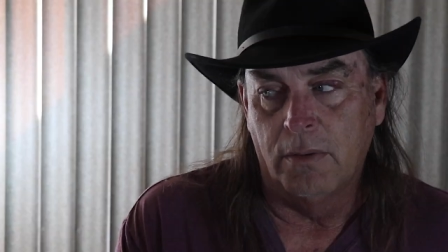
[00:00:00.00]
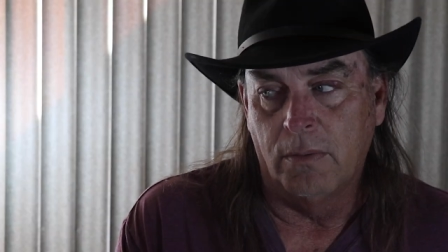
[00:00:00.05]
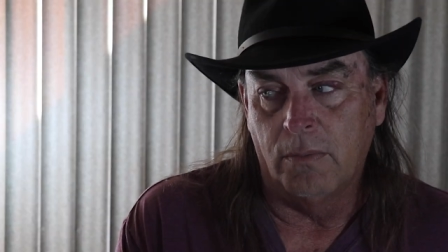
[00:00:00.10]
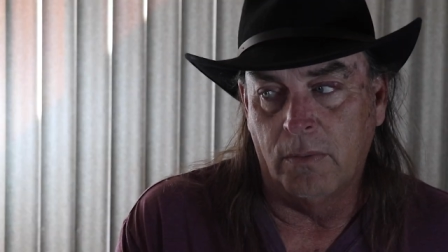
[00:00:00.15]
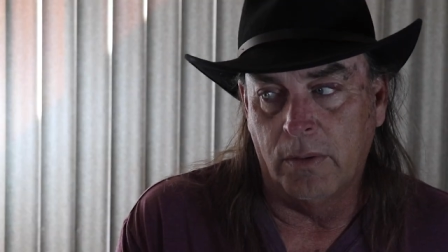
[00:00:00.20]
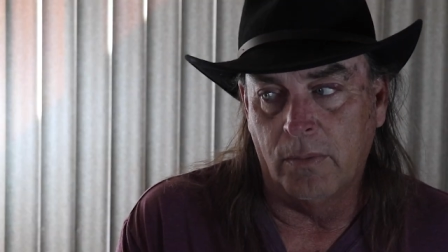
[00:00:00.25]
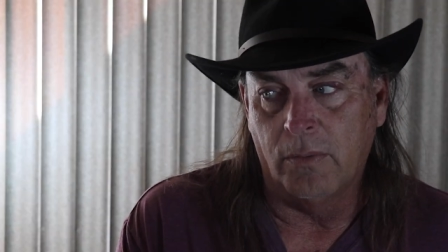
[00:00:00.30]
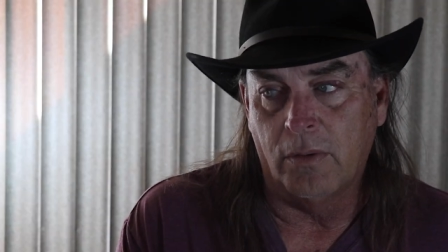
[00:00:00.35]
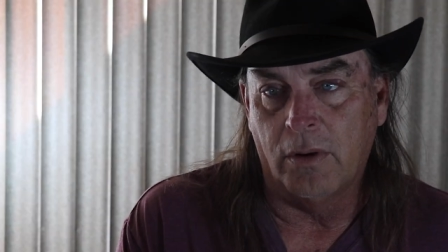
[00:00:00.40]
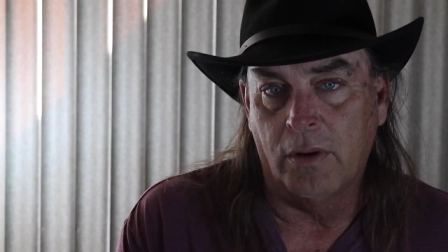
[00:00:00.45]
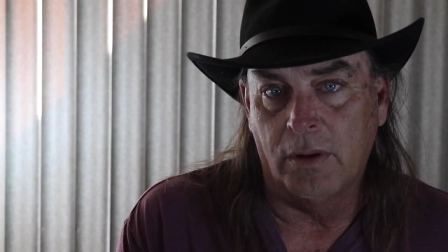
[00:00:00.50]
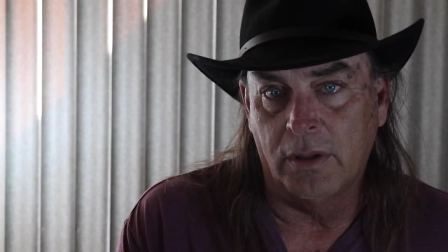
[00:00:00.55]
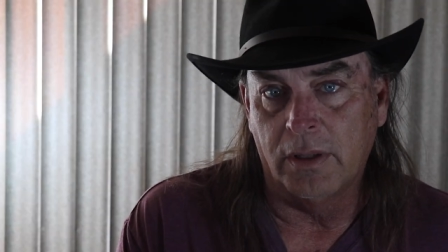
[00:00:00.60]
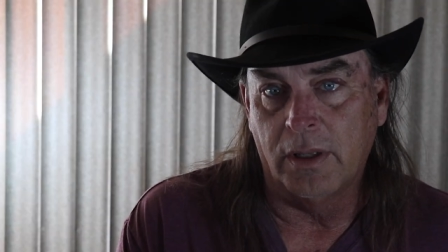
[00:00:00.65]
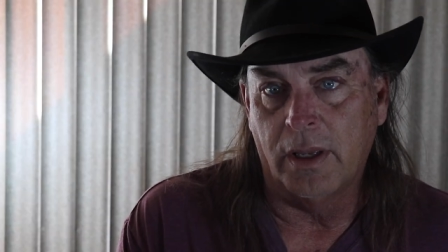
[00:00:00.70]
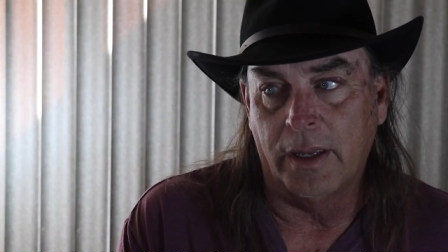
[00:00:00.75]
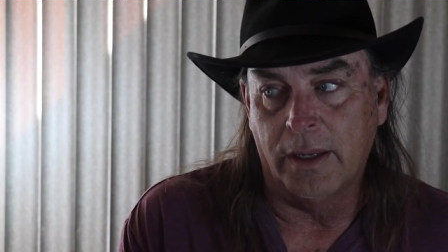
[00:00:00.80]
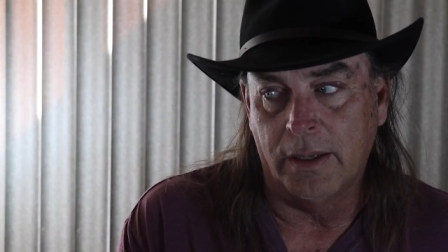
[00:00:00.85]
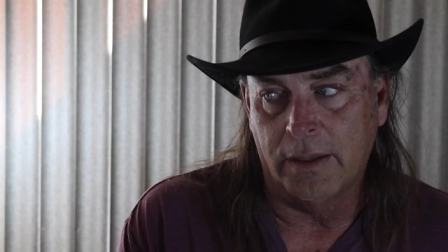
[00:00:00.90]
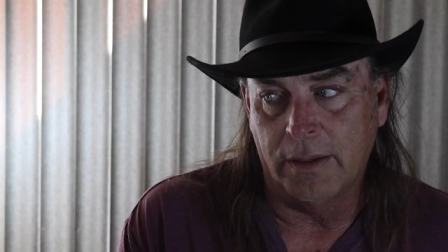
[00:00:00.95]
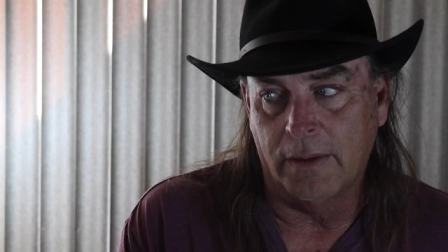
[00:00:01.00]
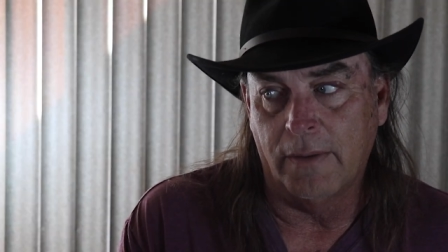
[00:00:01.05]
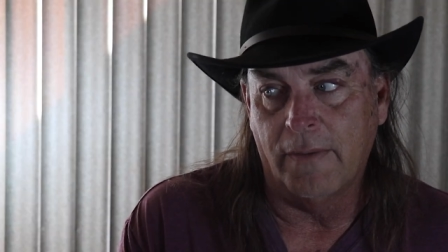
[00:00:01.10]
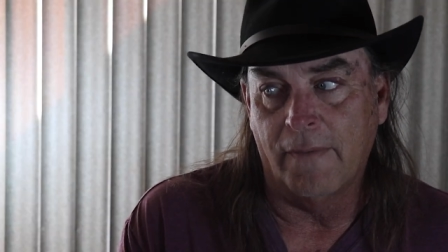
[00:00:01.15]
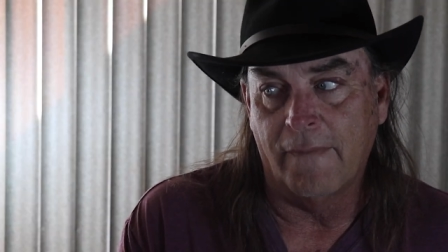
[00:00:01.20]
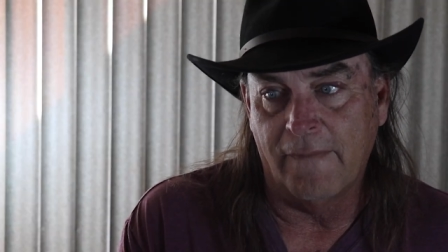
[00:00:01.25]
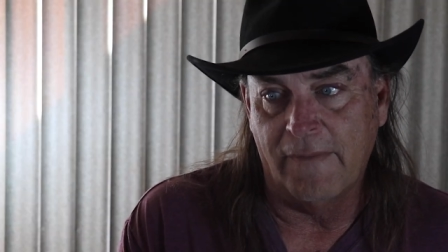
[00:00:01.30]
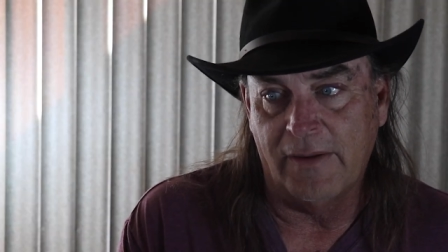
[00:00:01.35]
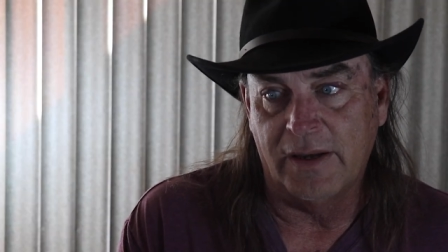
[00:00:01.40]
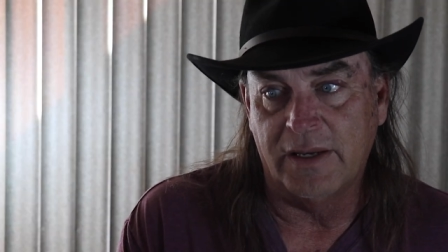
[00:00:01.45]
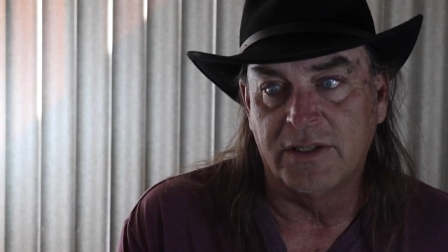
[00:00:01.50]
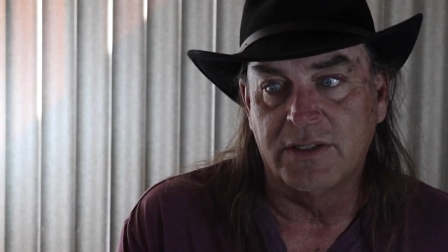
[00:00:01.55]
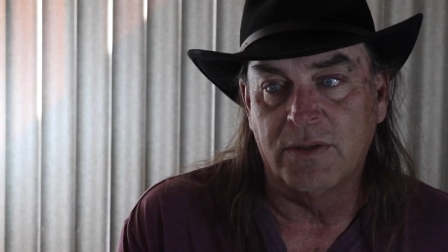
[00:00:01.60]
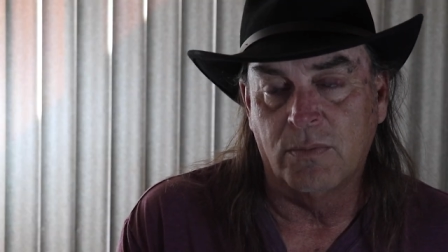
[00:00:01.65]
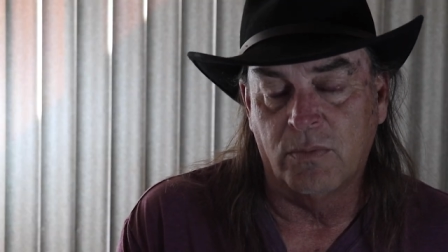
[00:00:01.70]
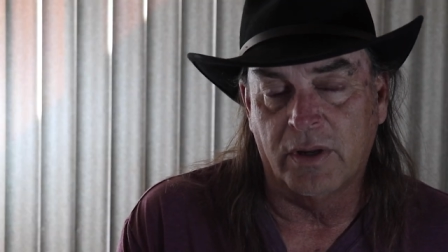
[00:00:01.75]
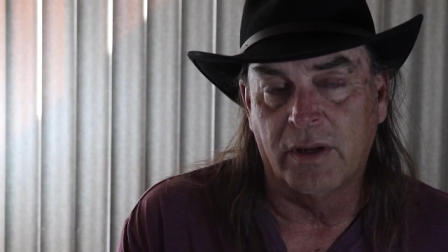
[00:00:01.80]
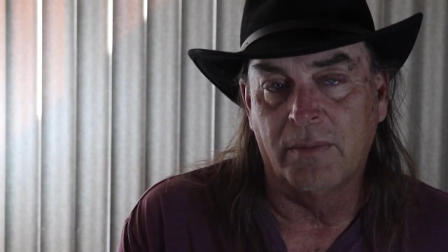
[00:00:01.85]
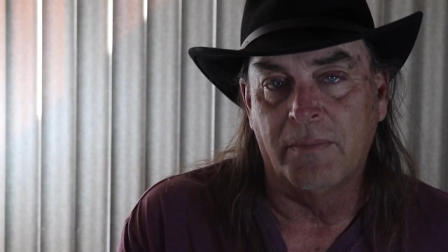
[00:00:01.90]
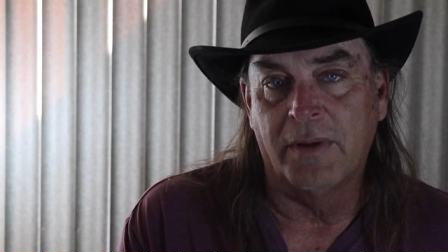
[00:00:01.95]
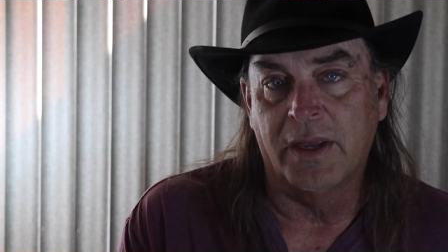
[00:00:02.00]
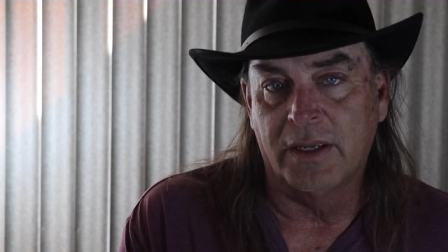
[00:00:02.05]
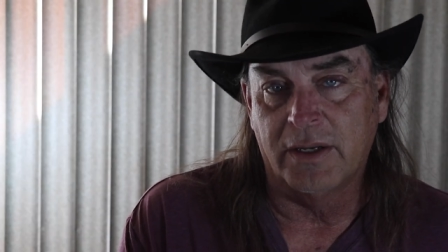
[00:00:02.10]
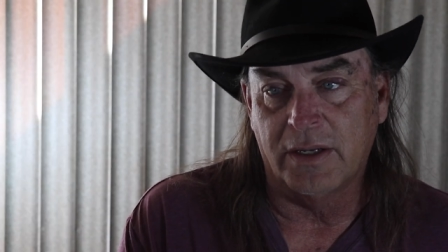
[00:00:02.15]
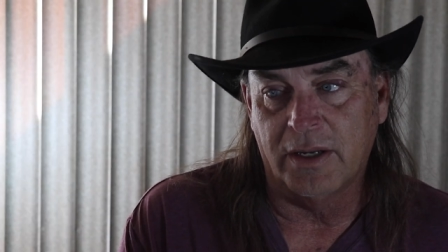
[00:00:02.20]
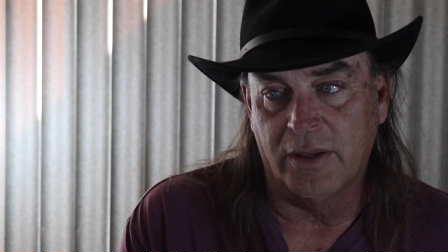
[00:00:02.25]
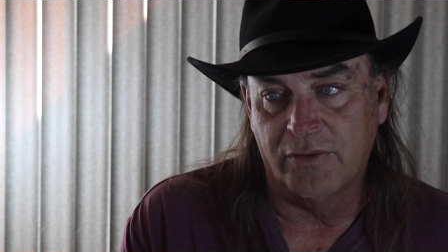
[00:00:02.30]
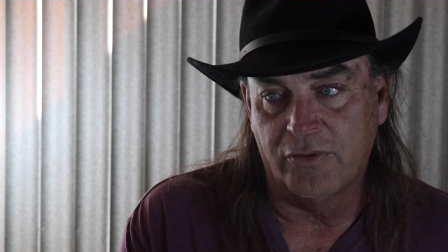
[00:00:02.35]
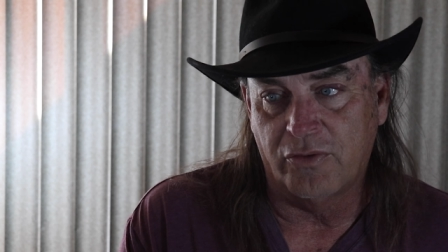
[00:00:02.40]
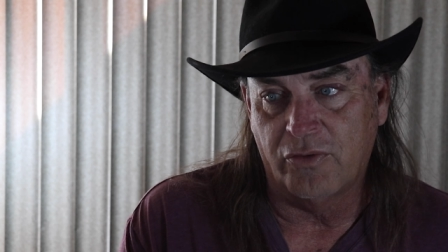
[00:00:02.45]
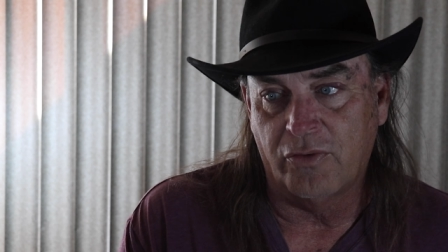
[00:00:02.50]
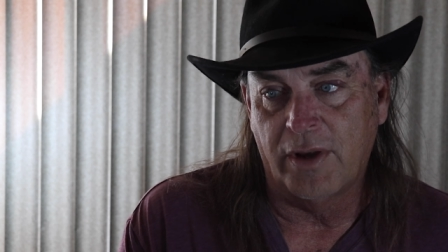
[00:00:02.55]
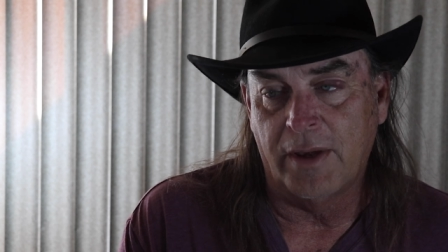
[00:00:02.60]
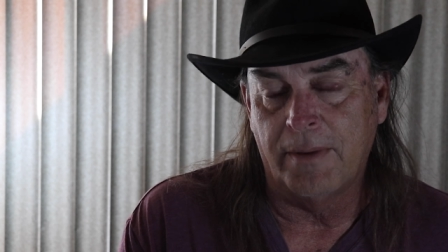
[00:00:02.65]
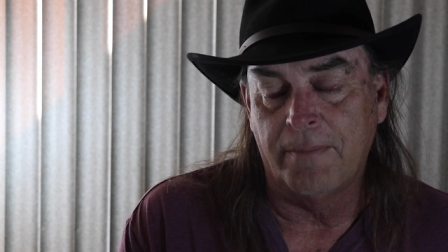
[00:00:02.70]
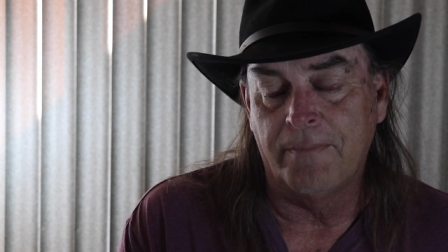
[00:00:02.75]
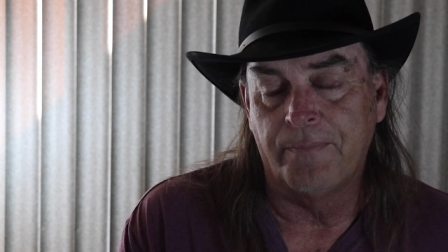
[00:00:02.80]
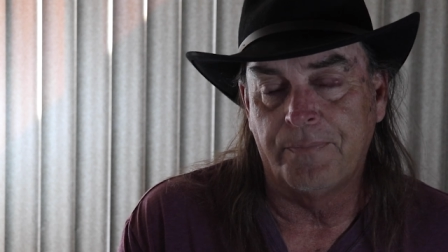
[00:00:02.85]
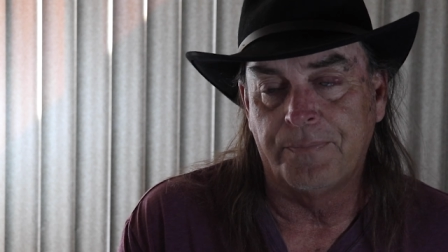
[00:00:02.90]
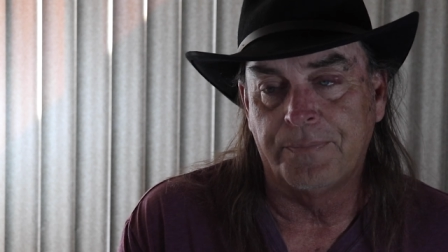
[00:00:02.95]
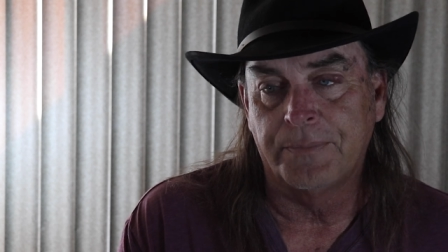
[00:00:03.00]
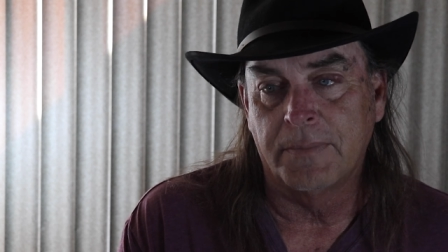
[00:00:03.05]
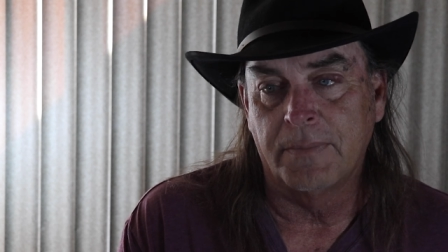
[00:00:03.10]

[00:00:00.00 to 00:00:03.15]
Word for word: we were all like, and he said, we're going to make another trip,